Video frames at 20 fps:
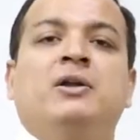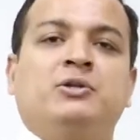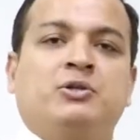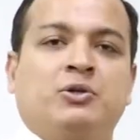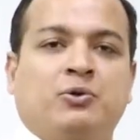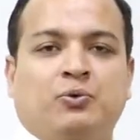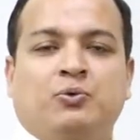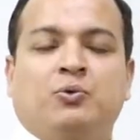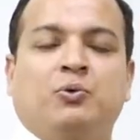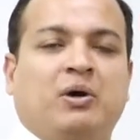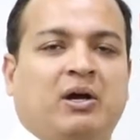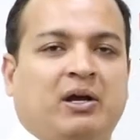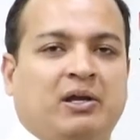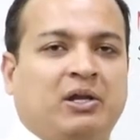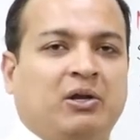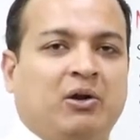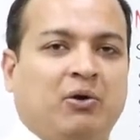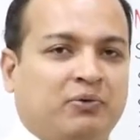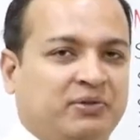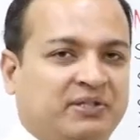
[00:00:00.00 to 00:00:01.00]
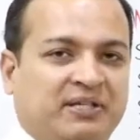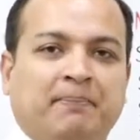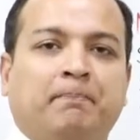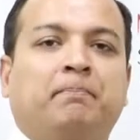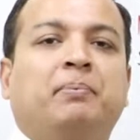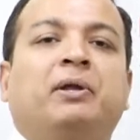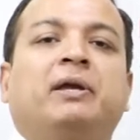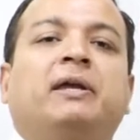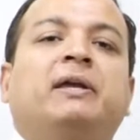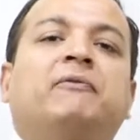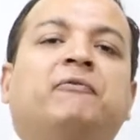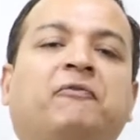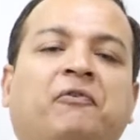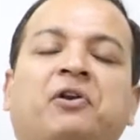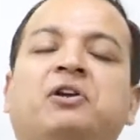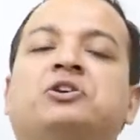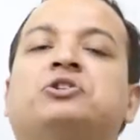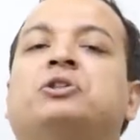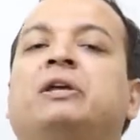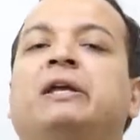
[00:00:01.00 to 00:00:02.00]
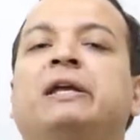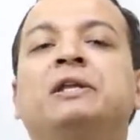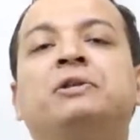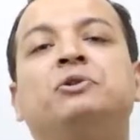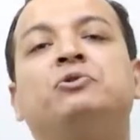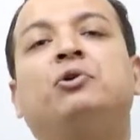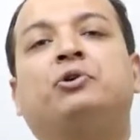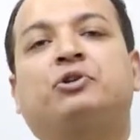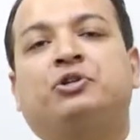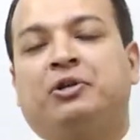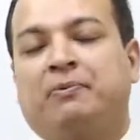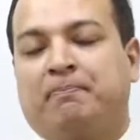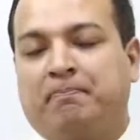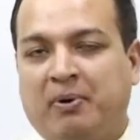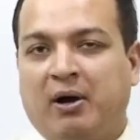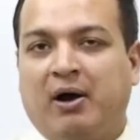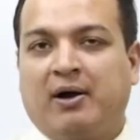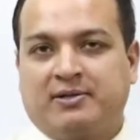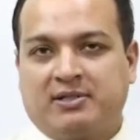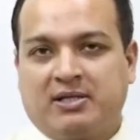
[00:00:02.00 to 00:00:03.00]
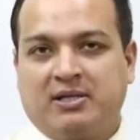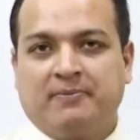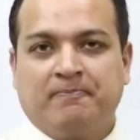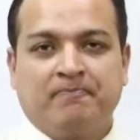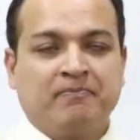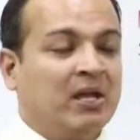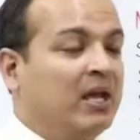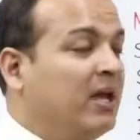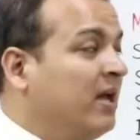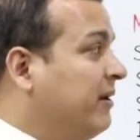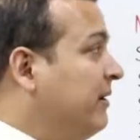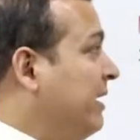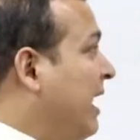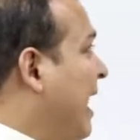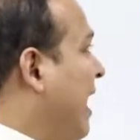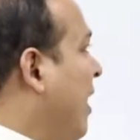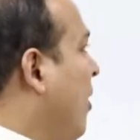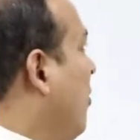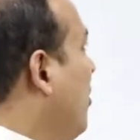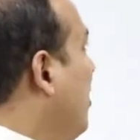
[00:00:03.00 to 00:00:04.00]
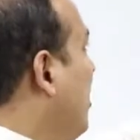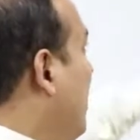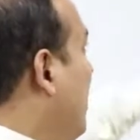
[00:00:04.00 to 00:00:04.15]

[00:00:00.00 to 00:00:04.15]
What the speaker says: to simply finish the introduction part. Now